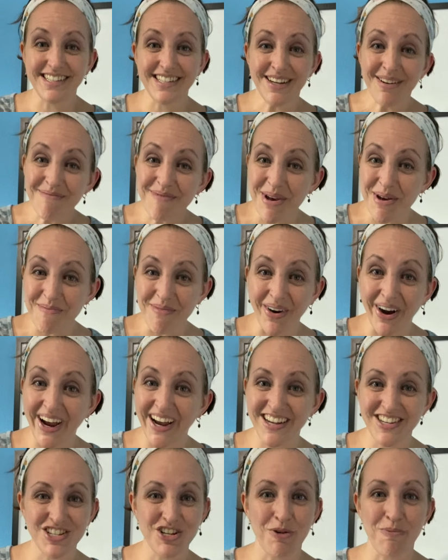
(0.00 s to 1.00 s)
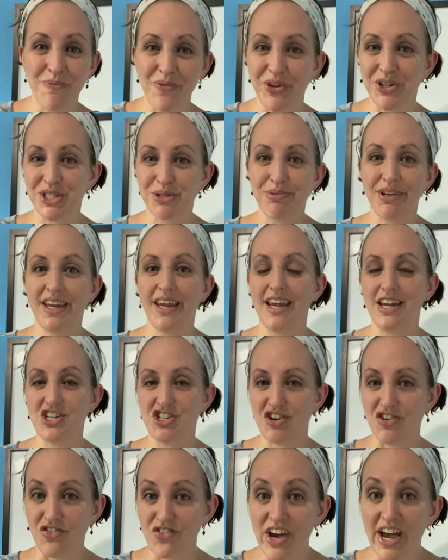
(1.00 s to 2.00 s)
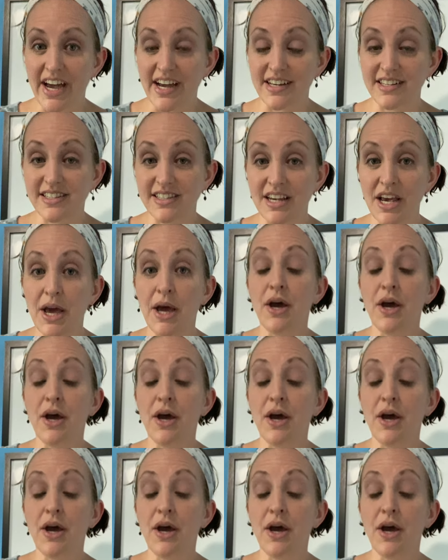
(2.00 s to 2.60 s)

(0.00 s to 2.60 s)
to memorize your multiplication facts.